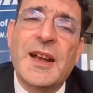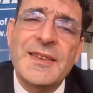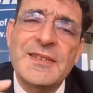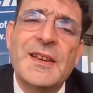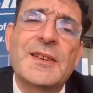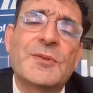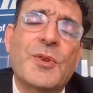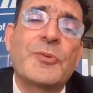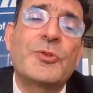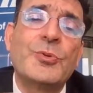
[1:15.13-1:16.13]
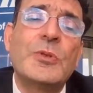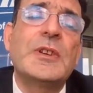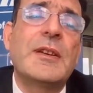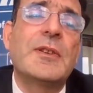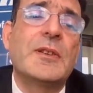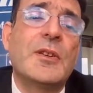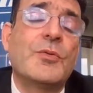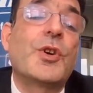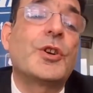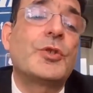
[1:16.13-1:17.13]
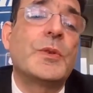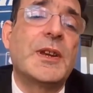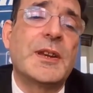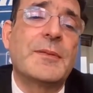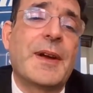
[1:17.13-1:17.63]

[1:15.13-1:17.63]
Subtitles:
youngsters from school level what to eat.